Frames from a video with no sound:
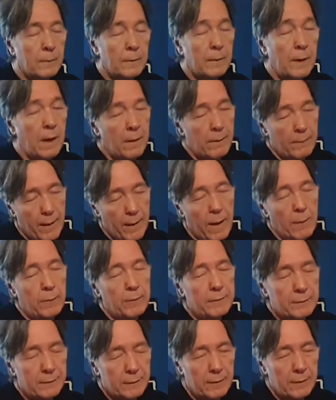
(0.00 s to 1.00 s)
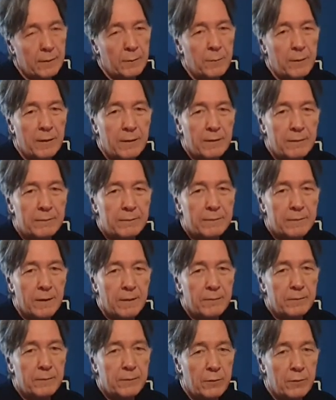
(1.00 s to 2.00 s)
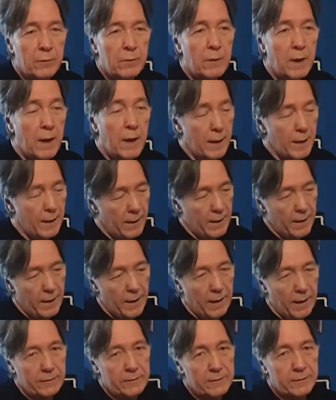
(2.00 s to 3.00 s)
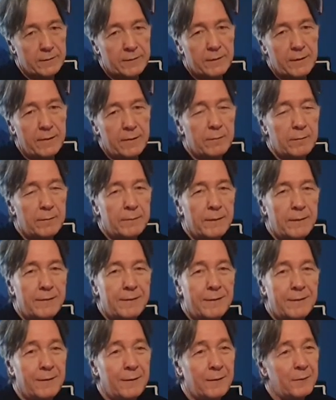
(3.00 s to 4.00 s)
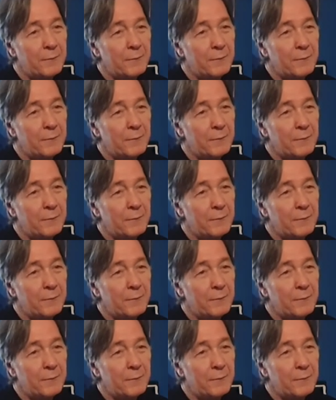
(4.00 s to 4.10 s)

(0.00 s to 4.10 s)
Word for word: Now that was a little bit of stuff too, as you'll see from this little